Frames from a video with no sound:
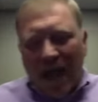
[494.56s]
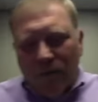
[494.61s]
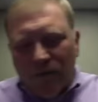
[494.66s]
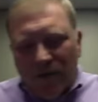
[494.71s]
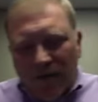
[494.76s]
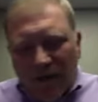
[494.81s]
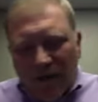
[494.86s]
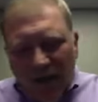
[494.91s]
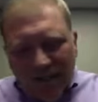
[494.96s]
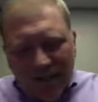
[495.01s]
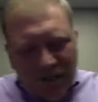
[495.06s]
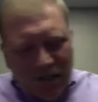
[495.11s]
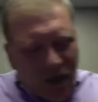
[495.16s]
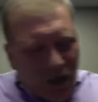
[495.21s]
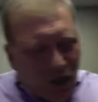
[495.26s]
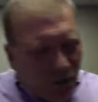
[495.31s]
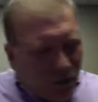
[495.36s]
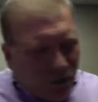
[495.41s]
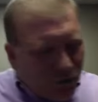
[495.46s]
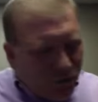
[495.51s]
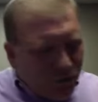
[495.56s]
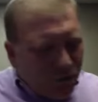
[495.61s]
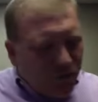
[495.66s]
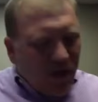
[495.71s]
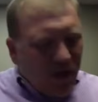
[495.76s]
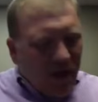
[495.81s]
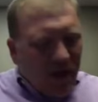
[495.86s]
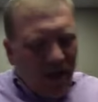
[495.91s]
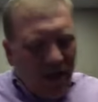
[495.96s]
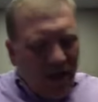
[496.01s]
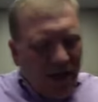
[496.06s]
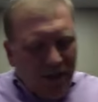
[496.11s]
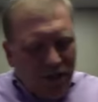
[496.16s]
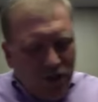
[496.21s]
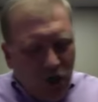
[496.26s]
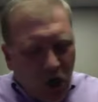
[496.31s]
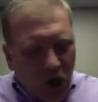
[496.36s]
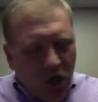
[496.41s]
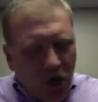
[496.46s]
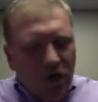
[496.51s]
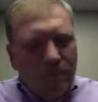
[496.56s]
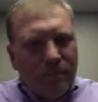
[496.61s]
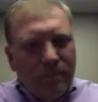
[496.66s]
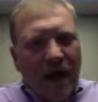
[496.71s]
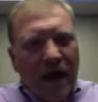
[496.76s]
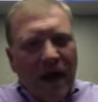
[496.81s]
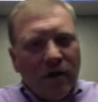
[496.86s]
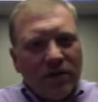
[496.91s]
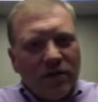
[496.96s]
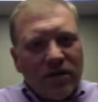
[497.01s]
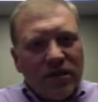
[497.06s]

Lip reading: would like to go through and talk about,